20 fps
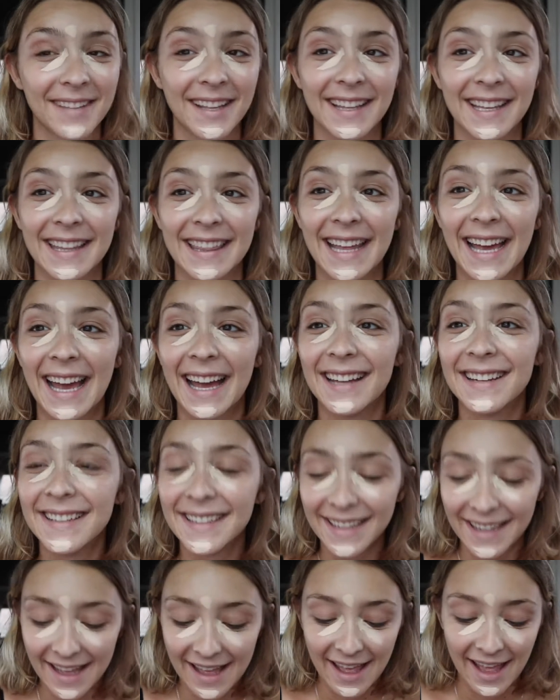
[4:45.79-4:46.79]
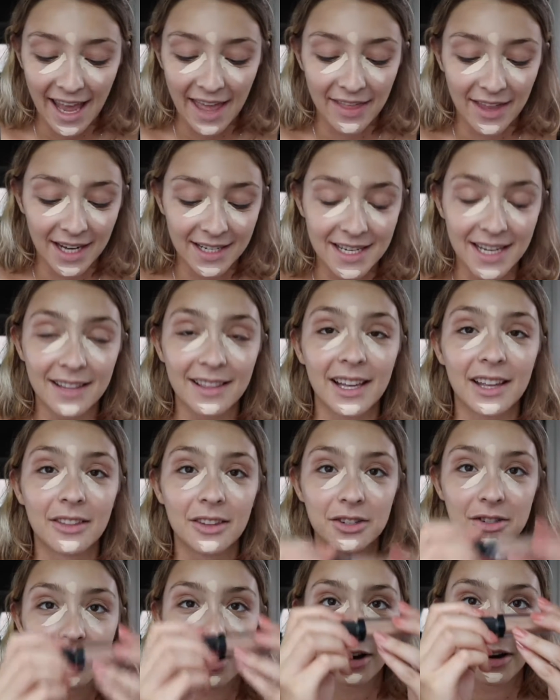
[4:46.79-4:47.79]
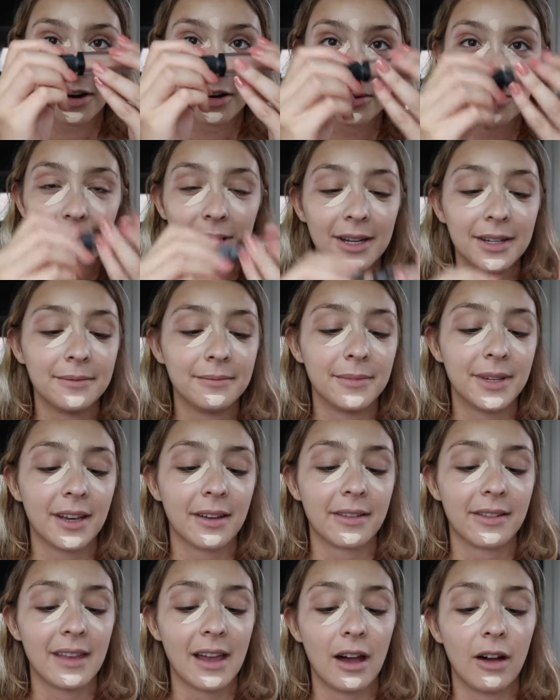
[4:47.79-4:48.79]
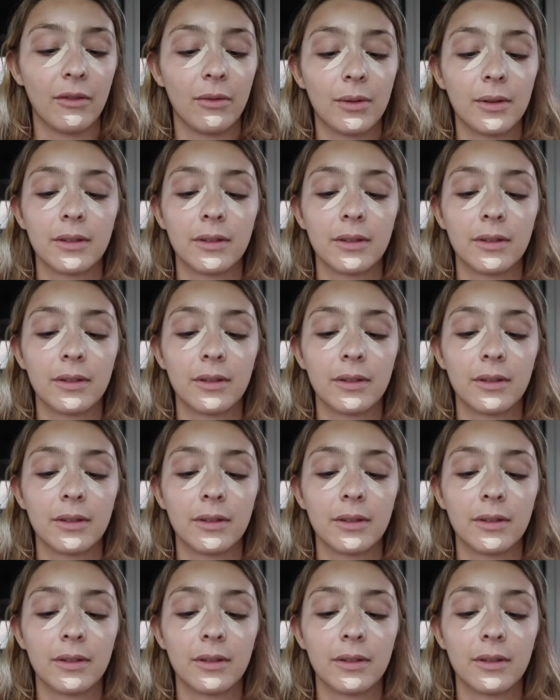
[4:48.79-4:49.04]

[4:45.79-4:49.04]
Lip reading: Like that. And then I take like the darker one because the e.l.f.